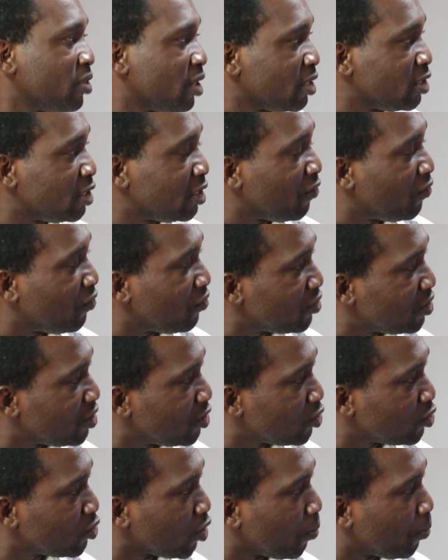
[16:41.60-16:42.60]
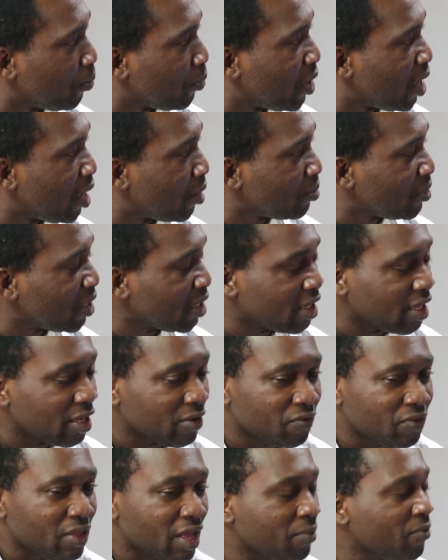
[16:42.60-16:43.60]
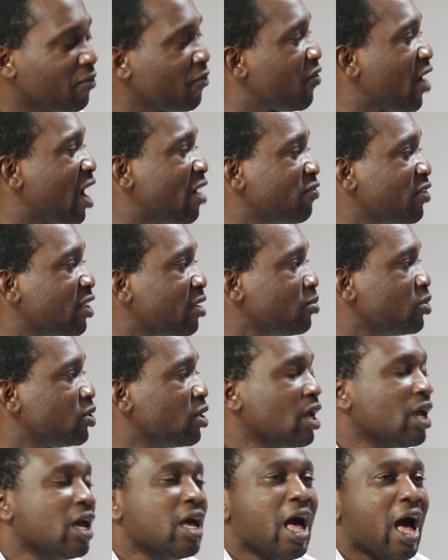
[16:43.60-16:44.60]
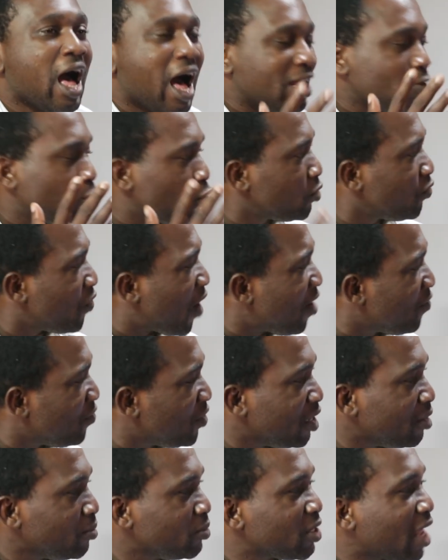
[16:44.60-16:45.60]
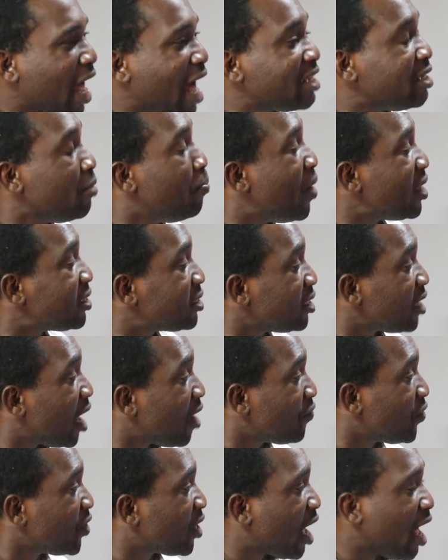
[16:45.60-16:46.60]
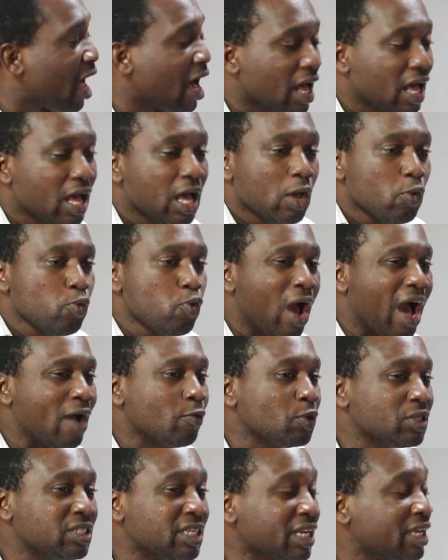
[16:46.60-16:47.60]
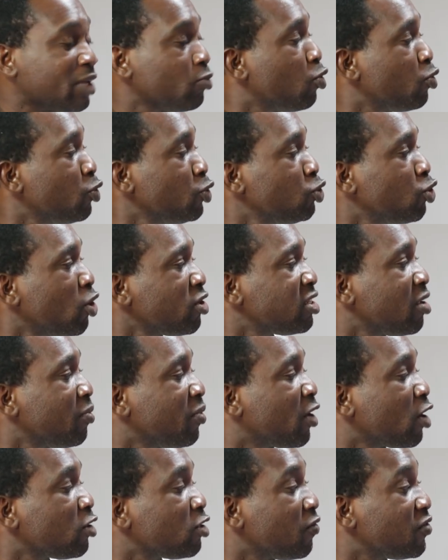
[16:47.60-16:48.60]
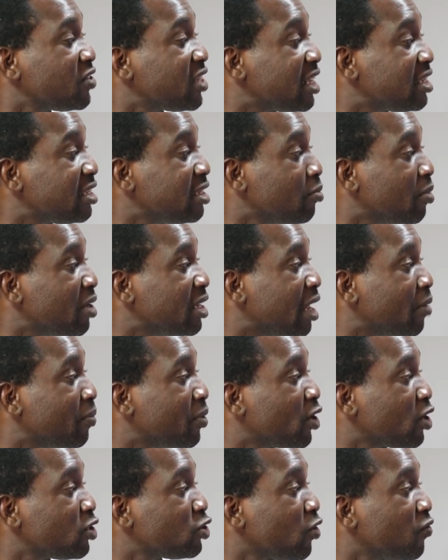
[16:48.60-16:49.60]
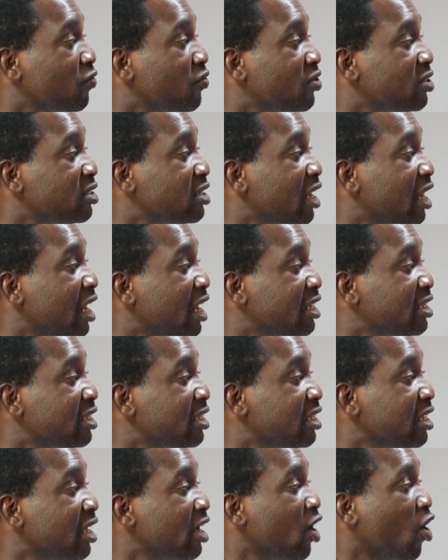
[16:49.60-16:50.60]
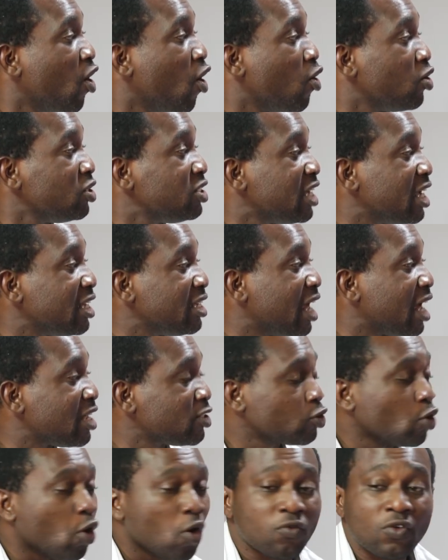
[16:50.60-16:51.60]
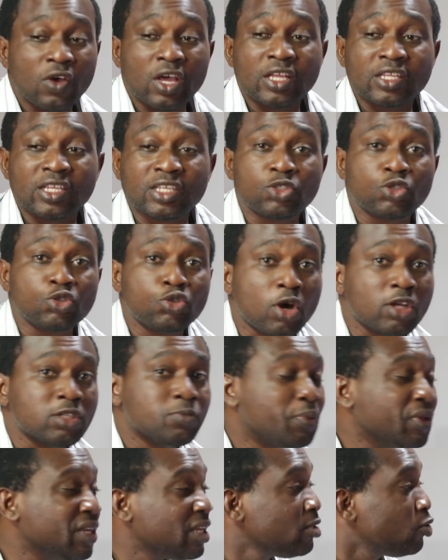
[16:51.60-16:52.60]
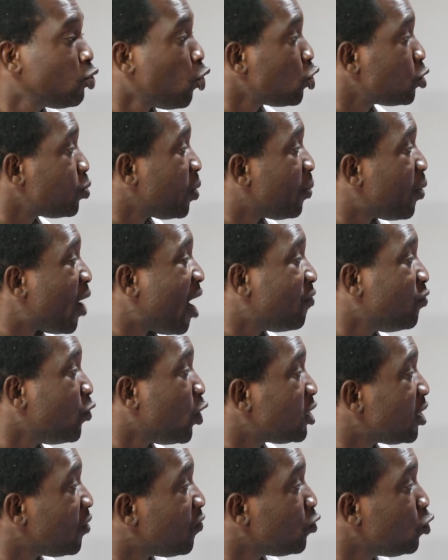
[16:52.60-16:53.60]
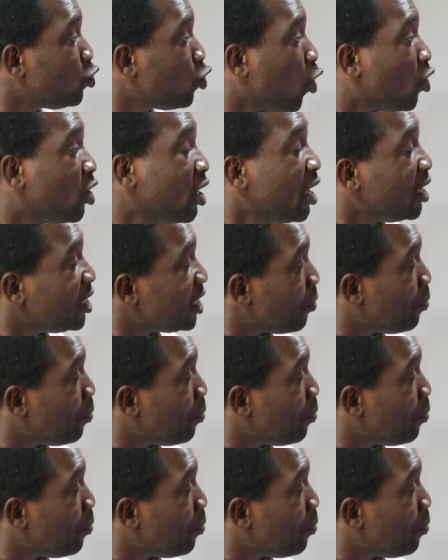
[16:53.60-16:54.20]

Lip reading: They gave them 5 names. And those 5 names are the best in Africa. Where are we taking? We didn't just say because of sentiment and because of the lady or gender stuff. It should just bring those people have not even done.